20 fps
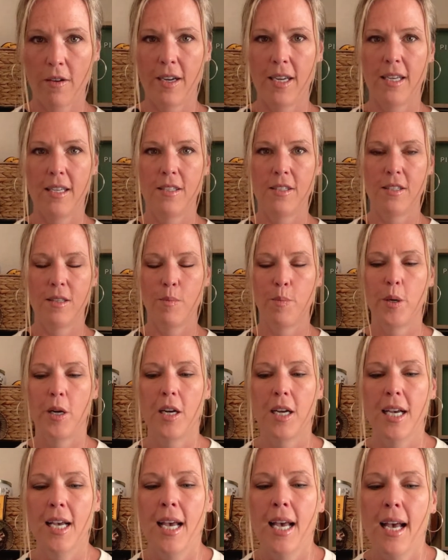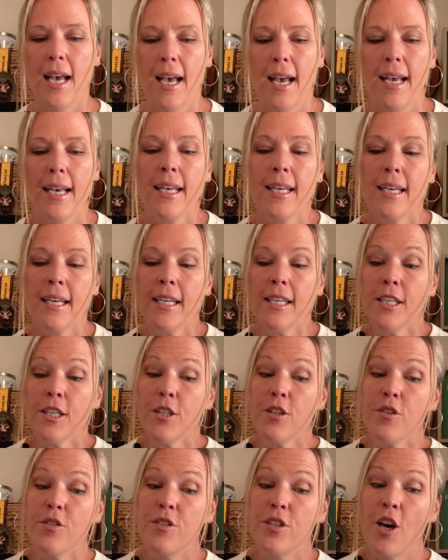right into the park.
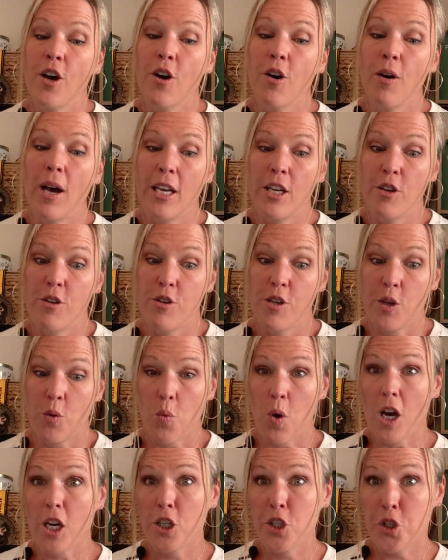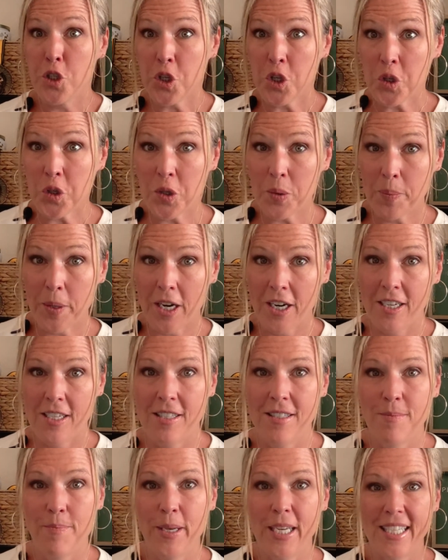So I know you can walk to the
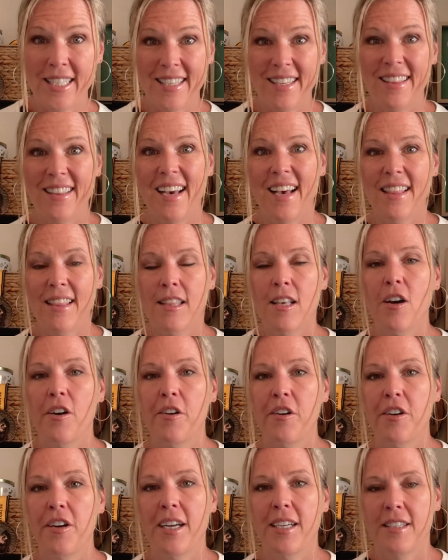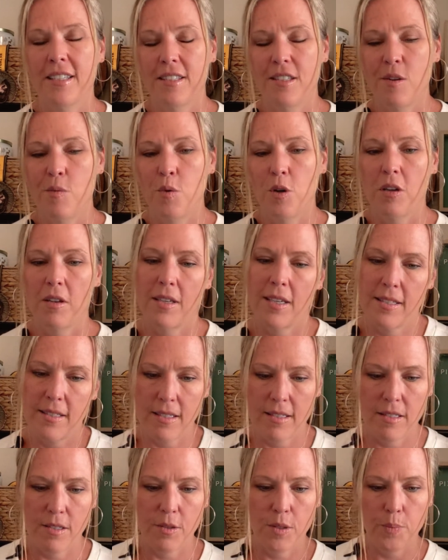parks, but it's a lot longer at Disney World because
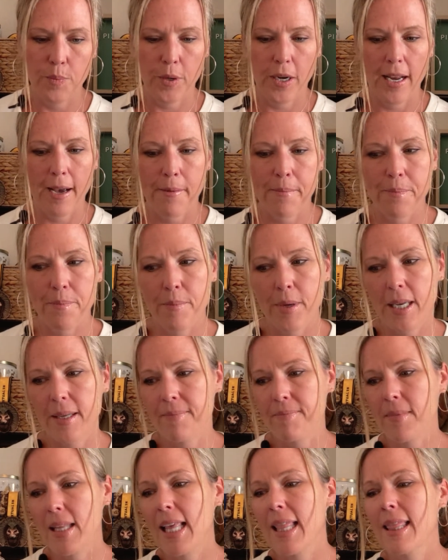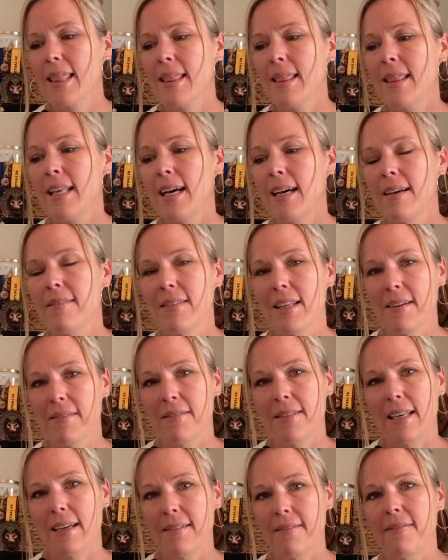it's so spread out. But love,
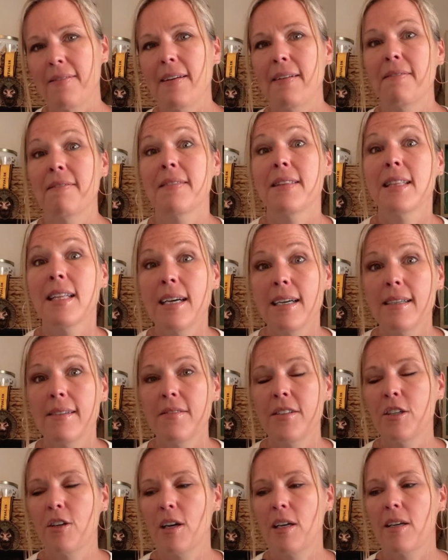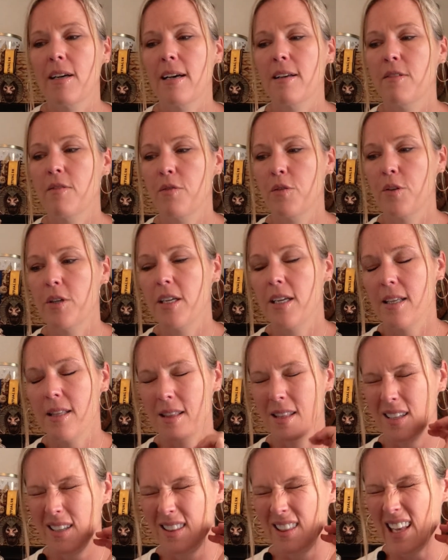love, love, love, love the Grand Californian.
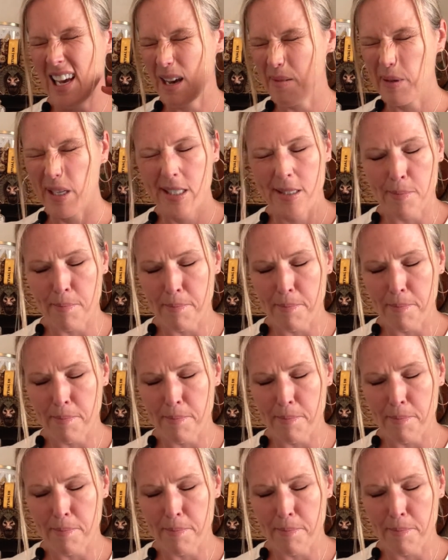The lobby is